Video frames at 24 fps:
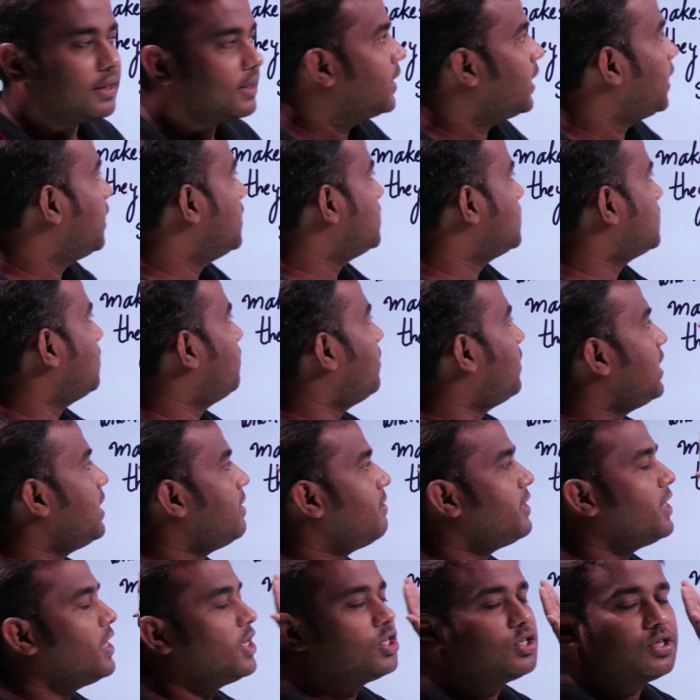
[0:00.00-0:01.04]
That is,
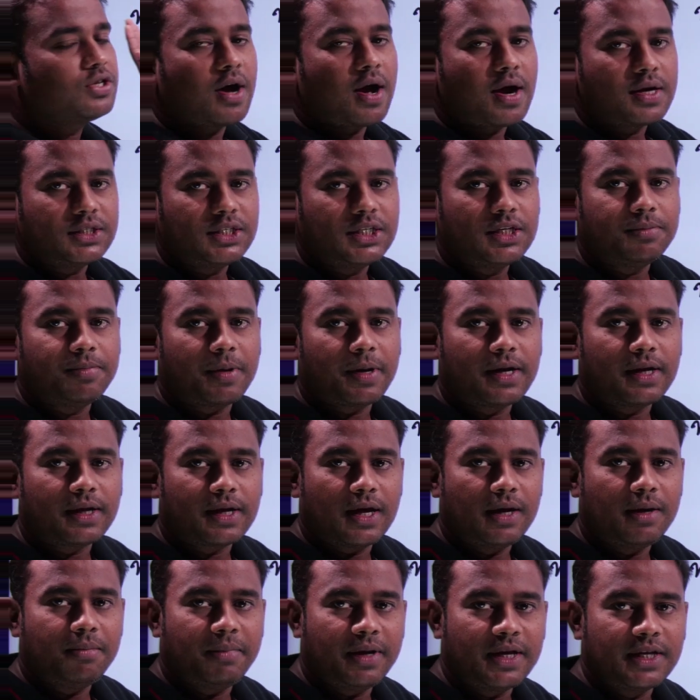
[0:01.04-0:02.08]
whenever a charged
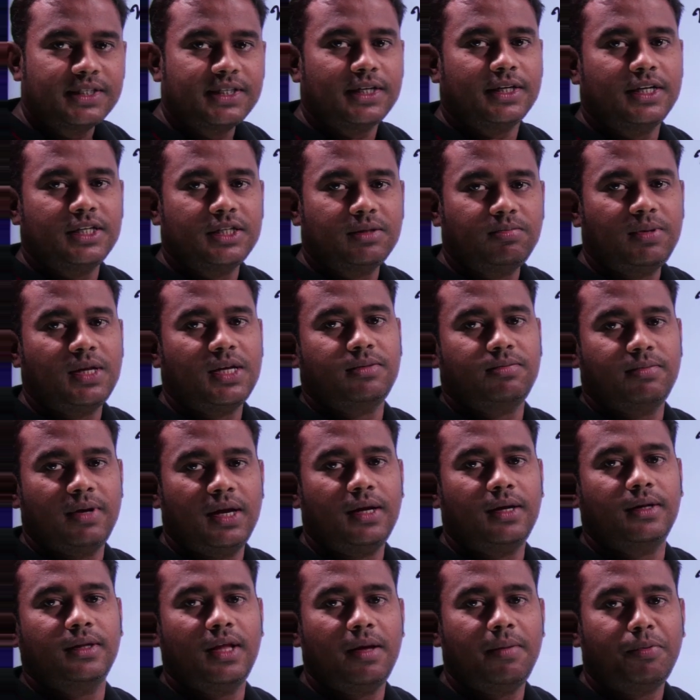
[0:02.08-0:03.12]
particle makes a
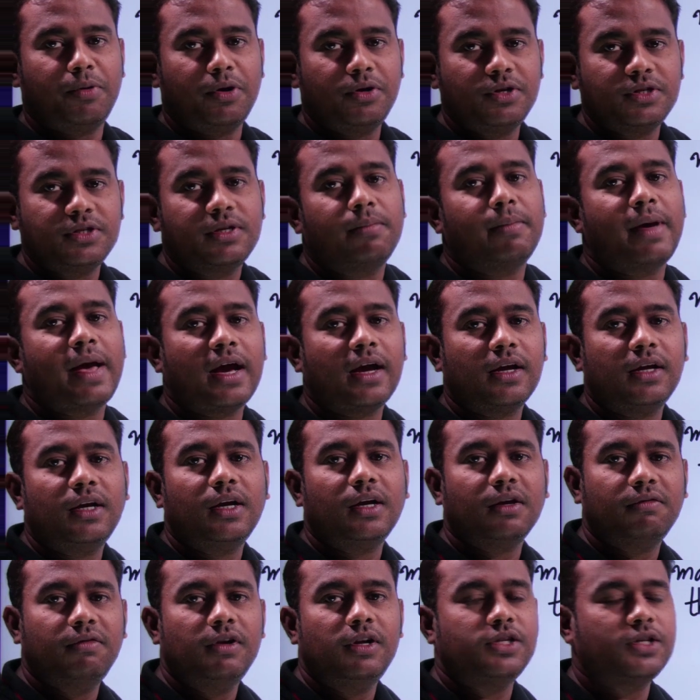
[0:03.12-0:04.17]
displacement, they produce a
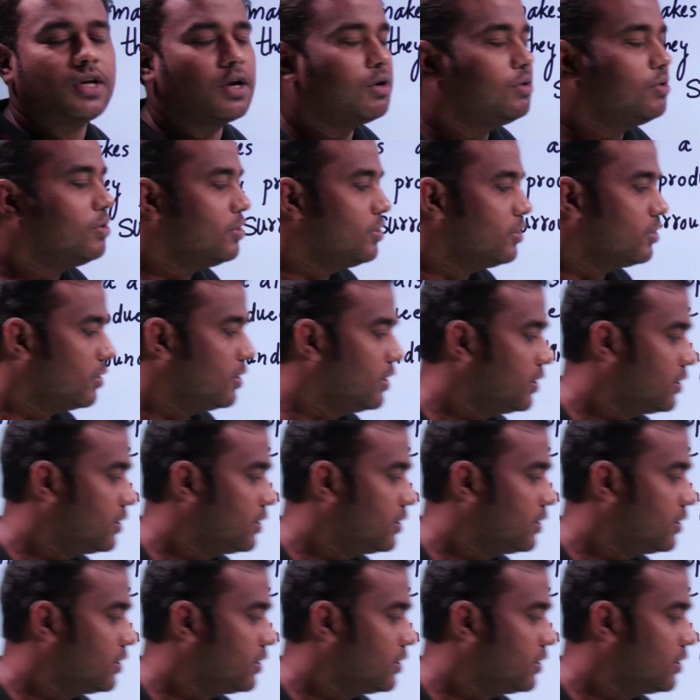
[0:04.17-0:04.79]
magnetic field surrounding to